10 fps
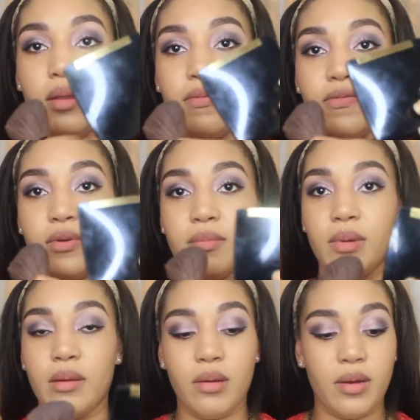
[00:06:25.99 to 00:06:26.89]
Now to
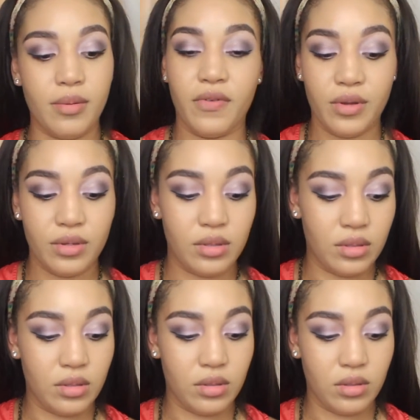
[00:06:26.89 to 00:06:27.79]
set it, I'm just
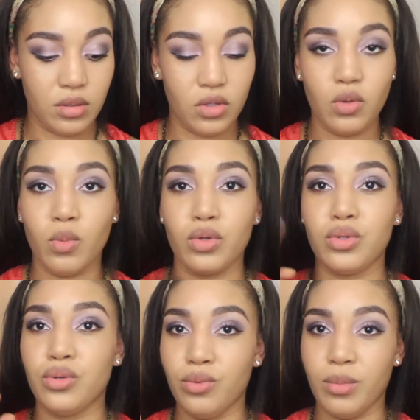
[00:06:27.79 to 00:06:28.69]
going to use my dual
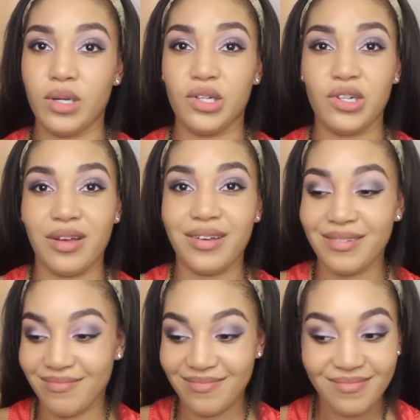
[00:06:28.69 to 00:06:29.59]
finish
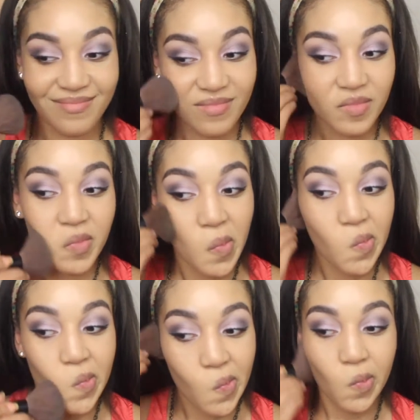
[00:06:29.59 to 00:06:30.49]
honey,
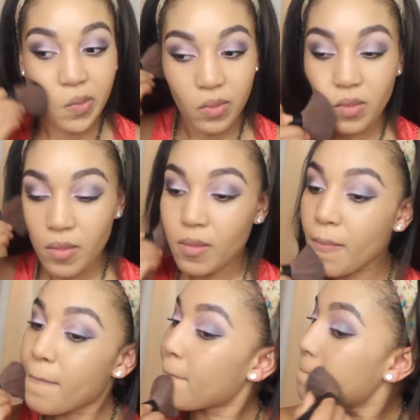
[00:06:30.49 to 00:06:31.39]
in the
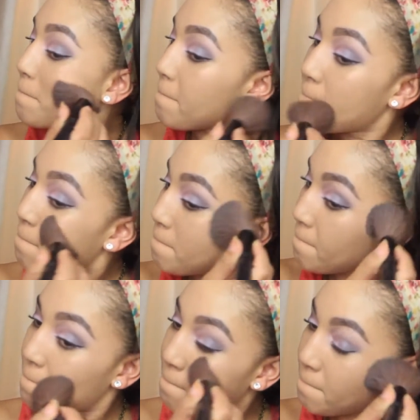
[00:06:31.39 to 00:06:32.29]
shade honey, and it
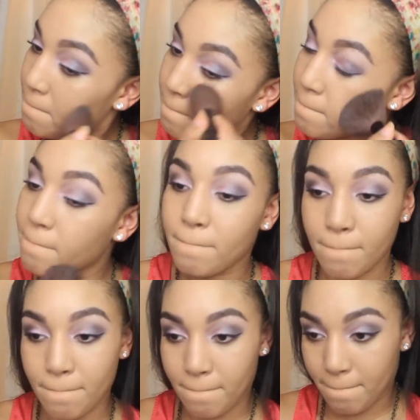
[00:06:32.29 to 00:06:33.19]
applies this lightly
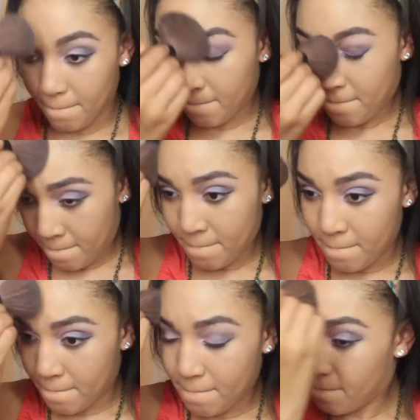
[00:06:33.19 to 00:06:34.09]
all over my big
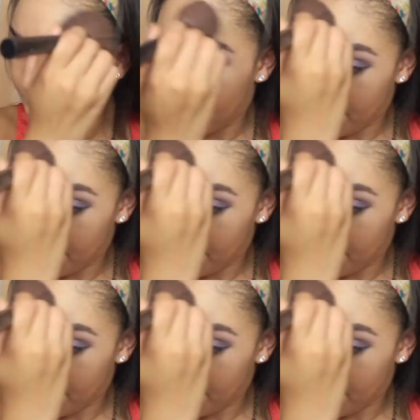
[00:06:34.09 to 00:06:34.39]
brush.